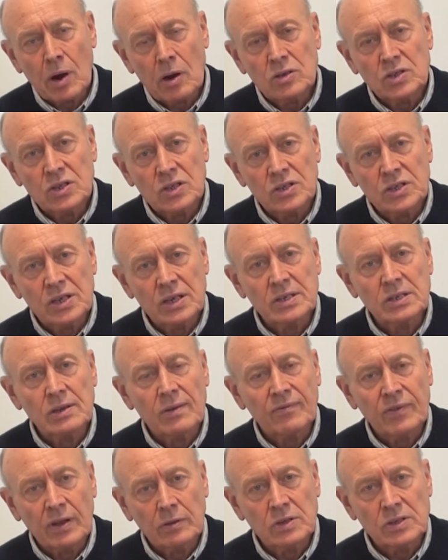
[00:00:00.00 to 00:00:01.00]
processes
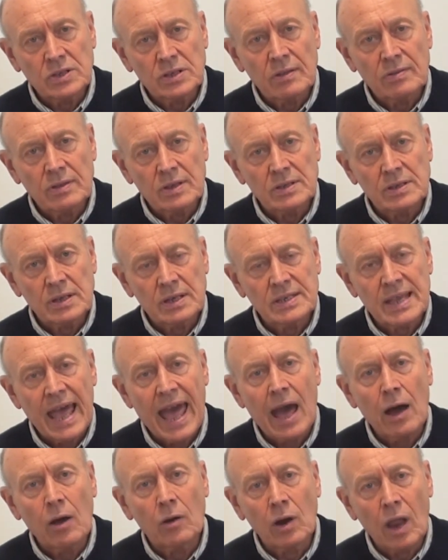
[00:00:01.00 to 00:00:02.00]
of photosynthesis,
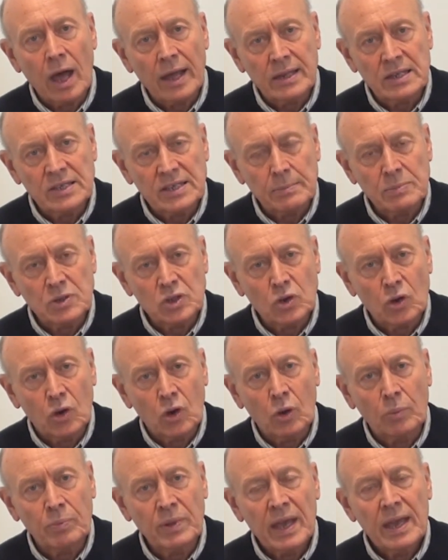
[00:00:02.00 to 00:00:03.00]
how light is
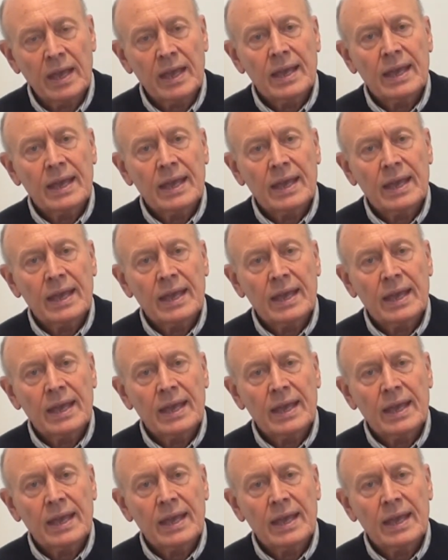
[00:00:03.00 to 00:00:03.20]
absorbed,